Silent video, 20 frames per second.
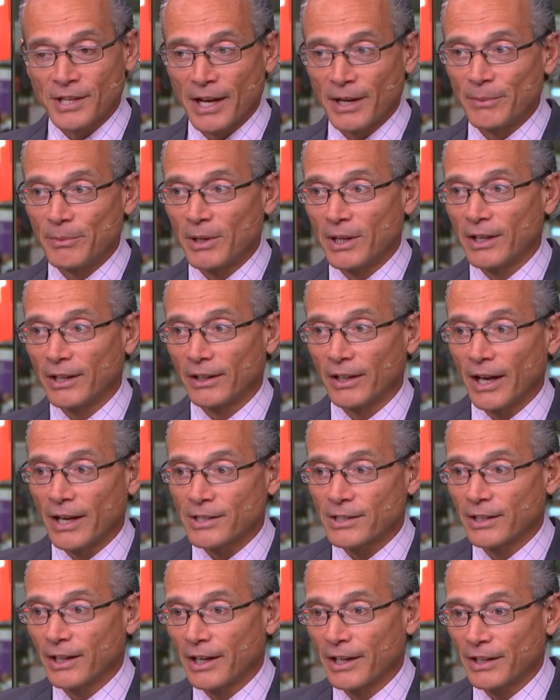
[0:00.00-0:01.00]
just had a meeting
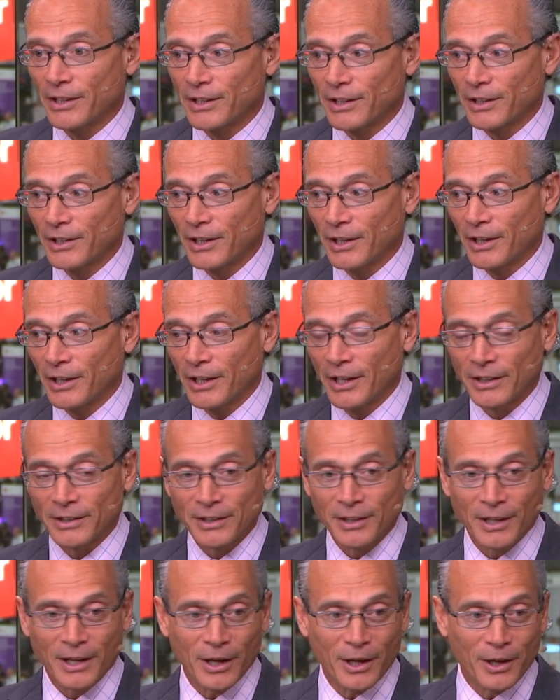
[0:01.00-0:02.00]
last night at the, uh, at
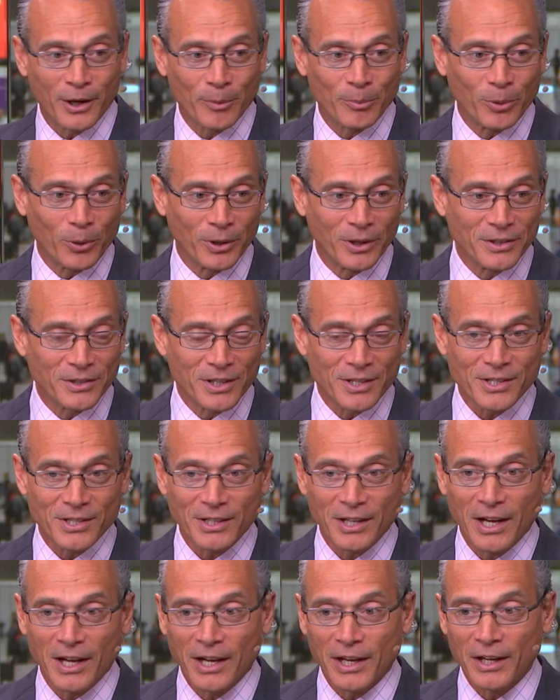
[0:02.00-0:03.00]
the airport in
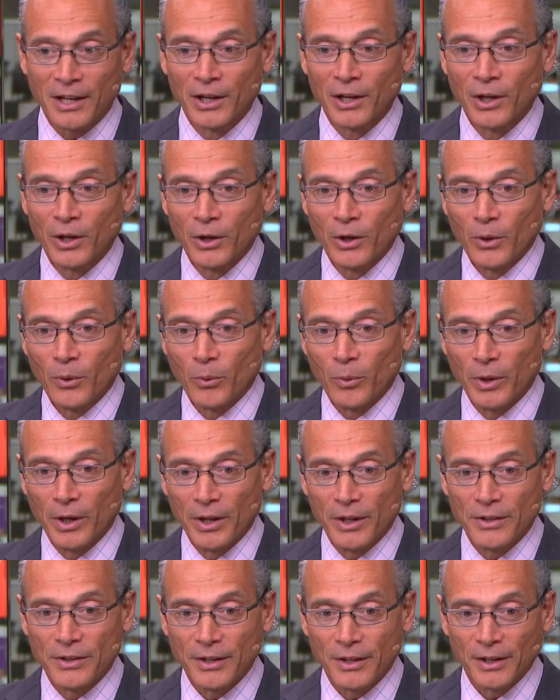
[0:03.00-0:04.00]
DCA
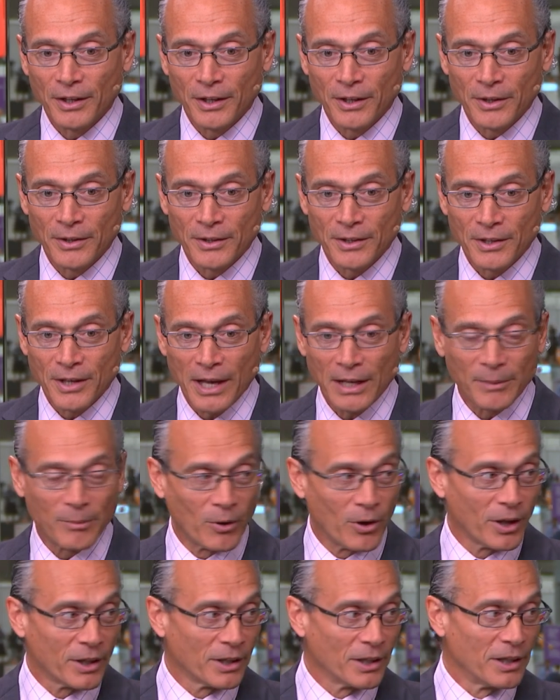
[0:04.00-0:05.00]
with uh, the head of
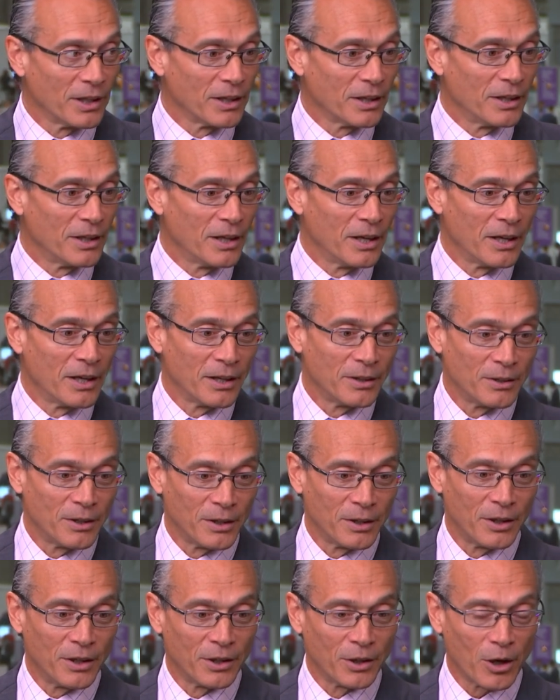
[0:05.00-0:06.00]
marketing at
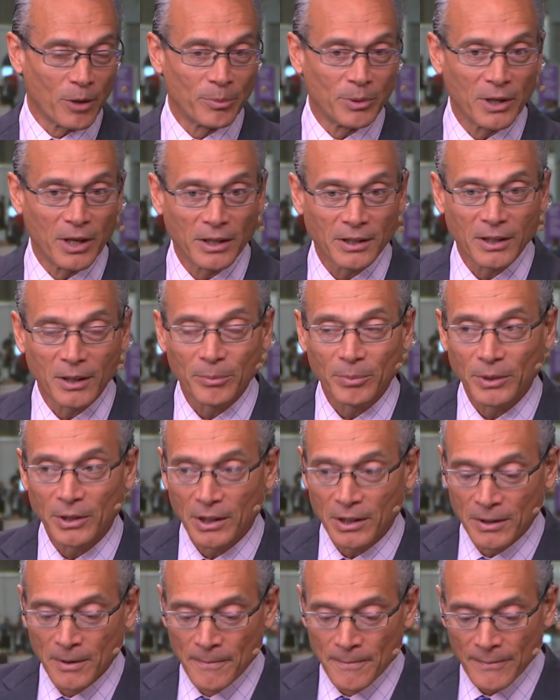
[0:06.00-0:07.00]
an RPA
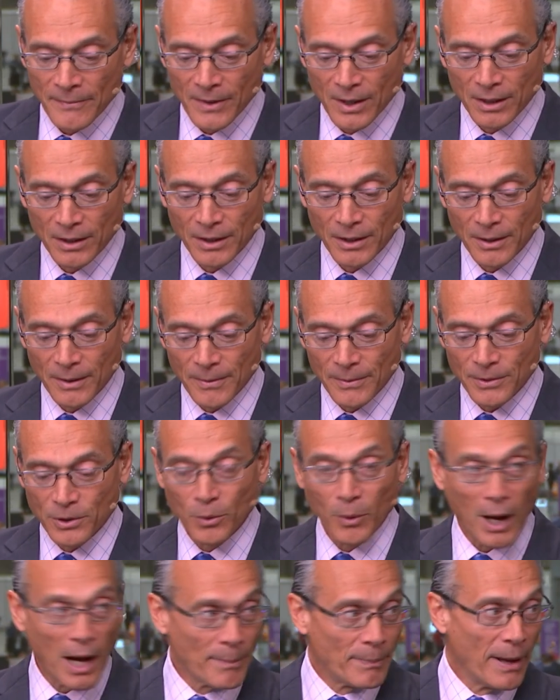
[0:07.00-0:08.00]
company, uh,
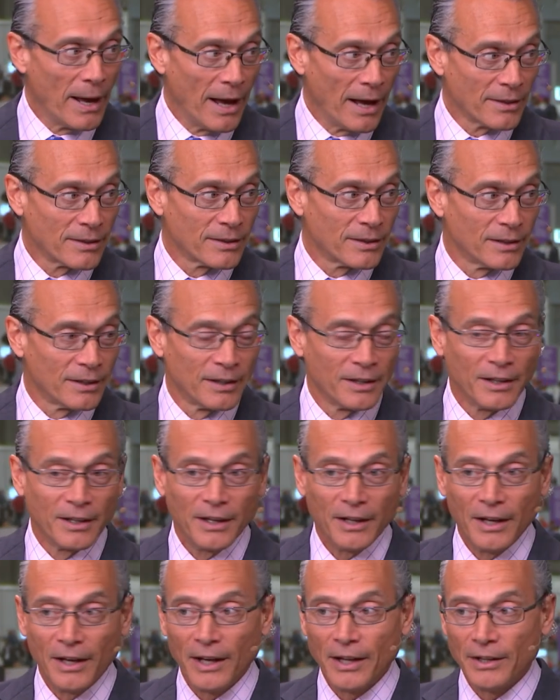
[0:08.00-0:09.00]
UiPath
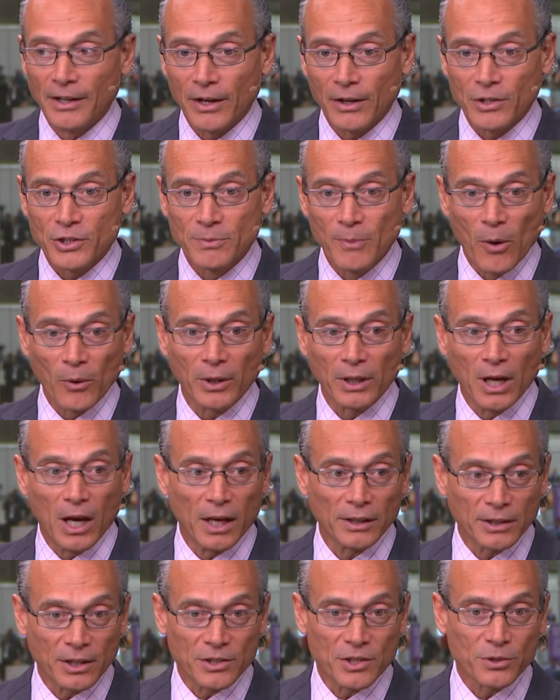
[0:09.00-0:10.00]
and they're smoking
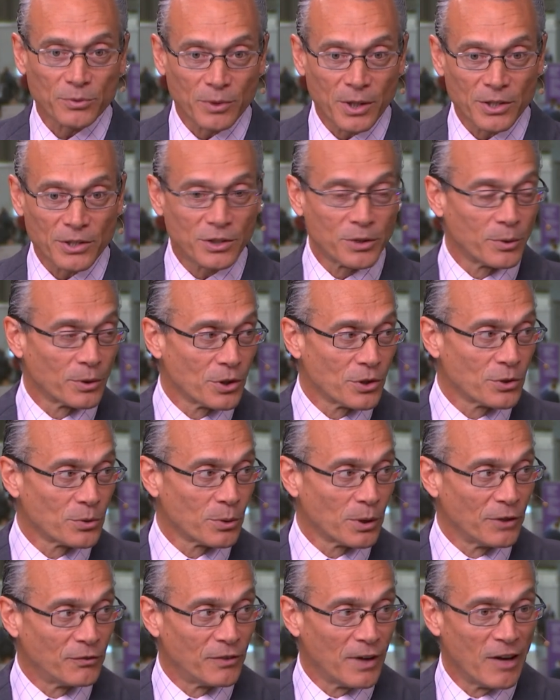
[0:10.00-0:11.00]
hot. They just raised
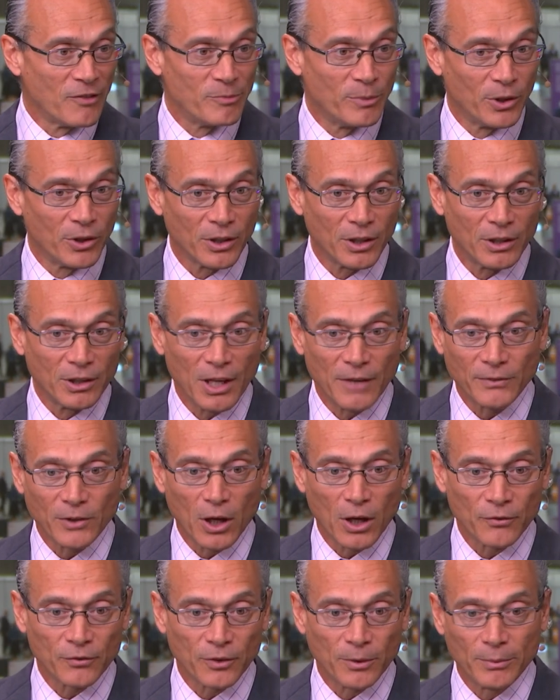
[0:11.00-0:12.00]
225 million. They've
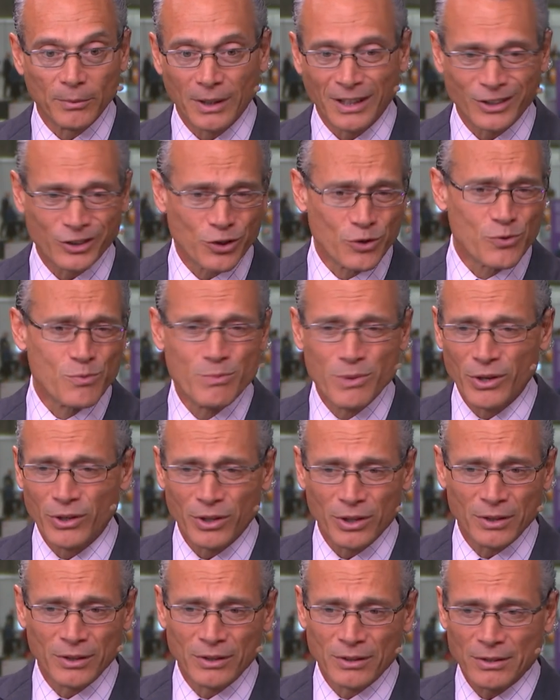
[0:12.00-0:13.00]
gone from like 2
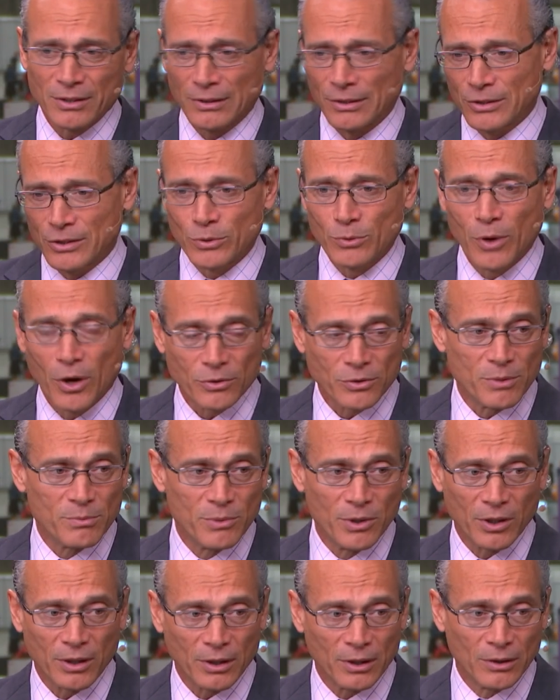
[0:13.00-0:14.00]
million to 200
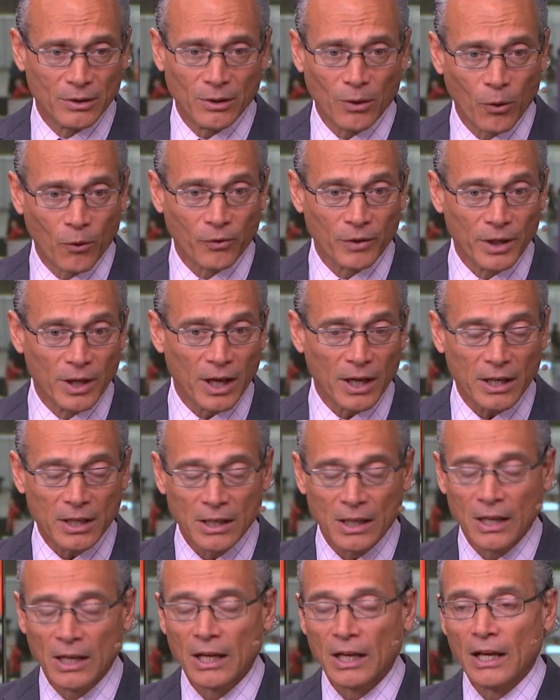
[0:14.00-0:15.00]
million overnight.